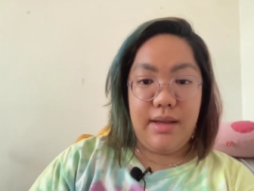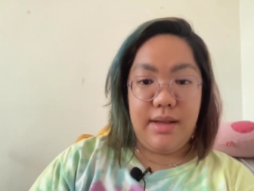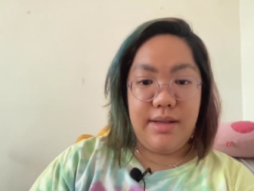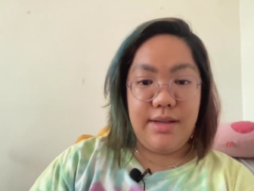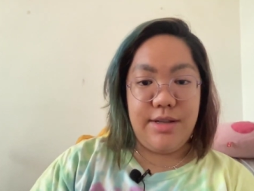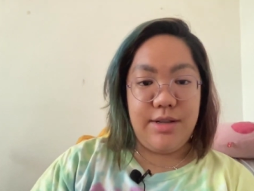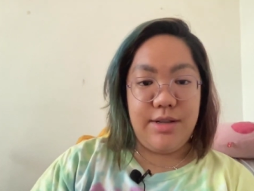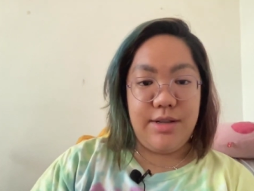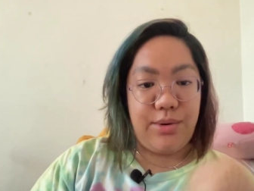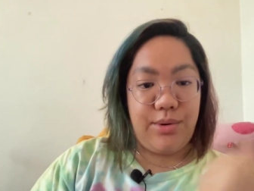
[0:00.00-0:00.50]

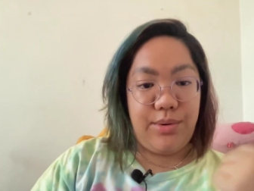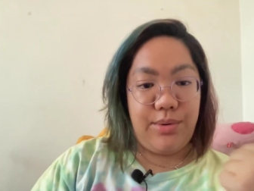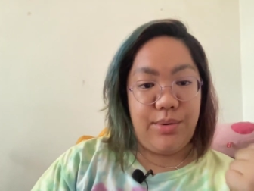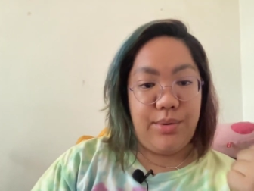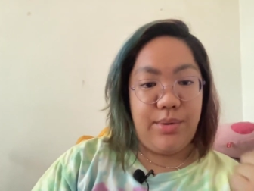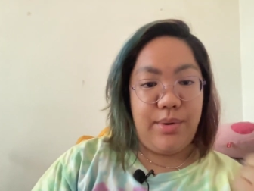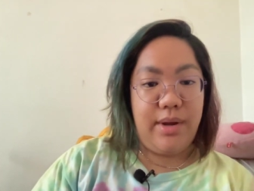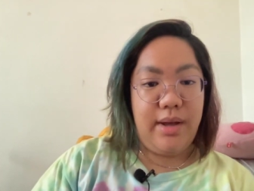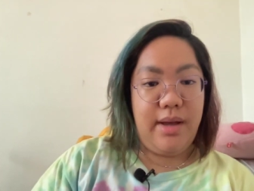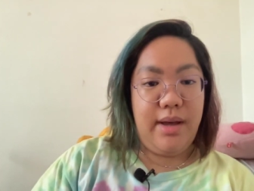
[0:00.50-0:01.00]

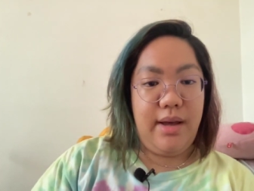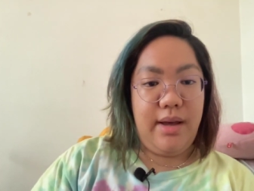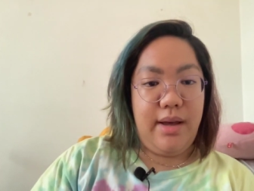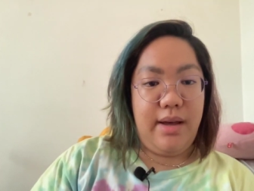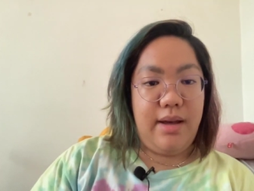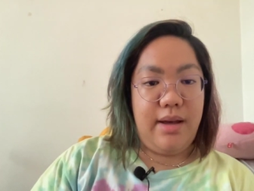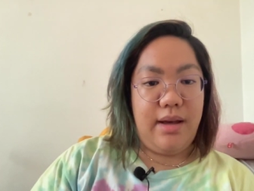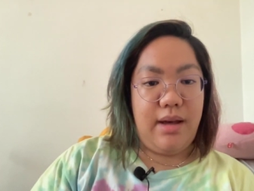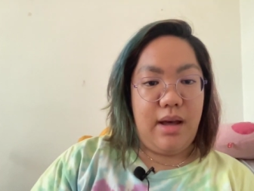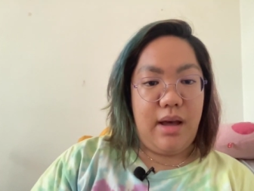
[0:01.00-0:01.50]
So
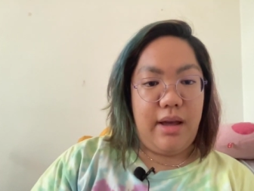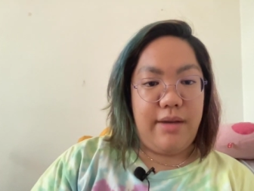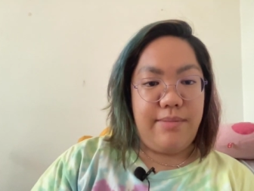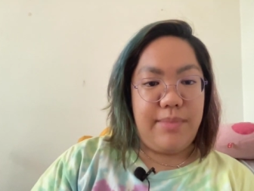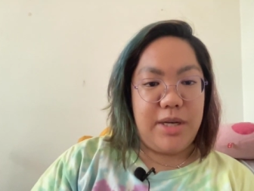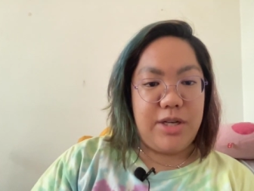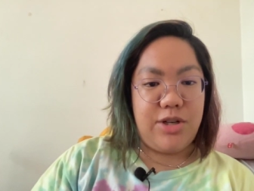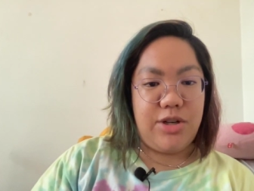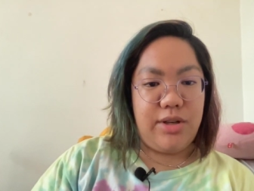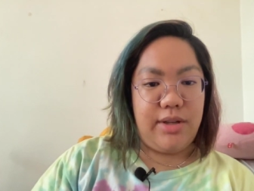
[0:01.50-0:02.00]
I've
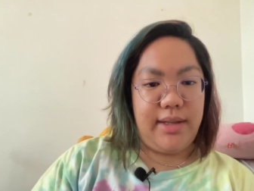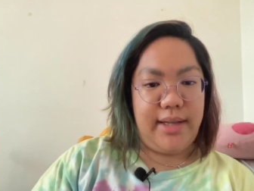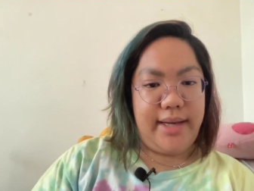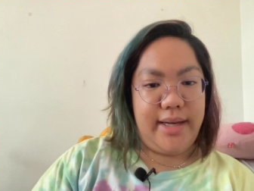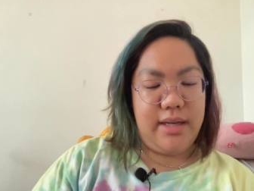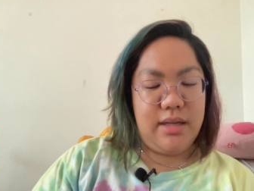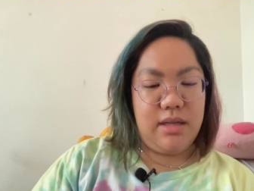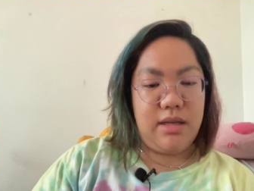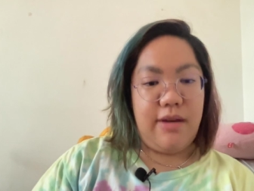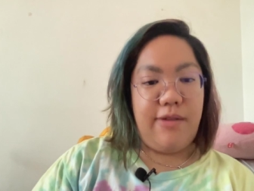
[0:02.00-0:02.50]
mentioned
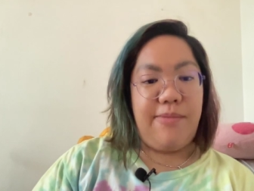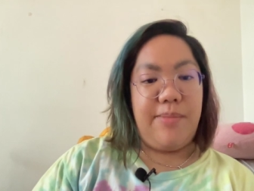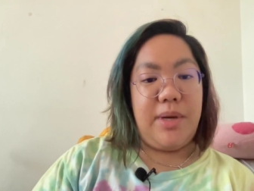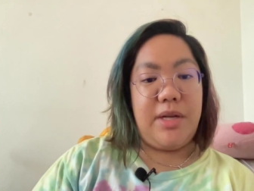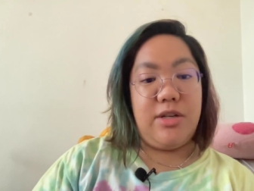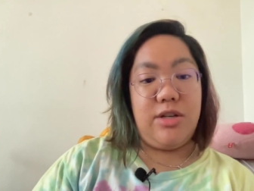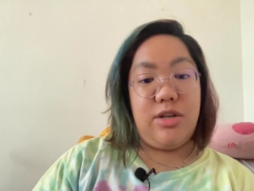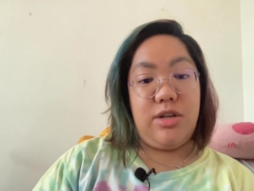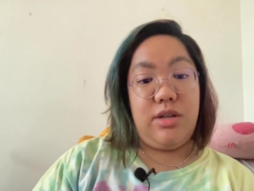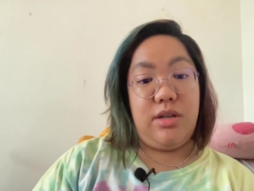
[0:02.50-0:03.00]
Linked, I've
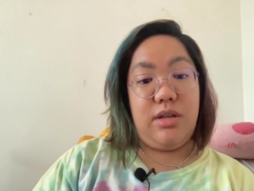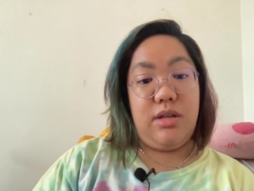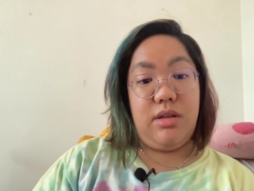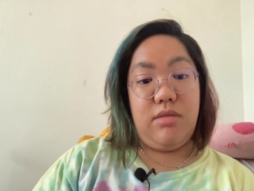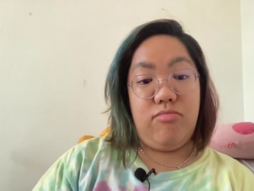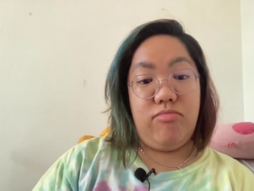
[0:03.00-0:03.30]
mentioned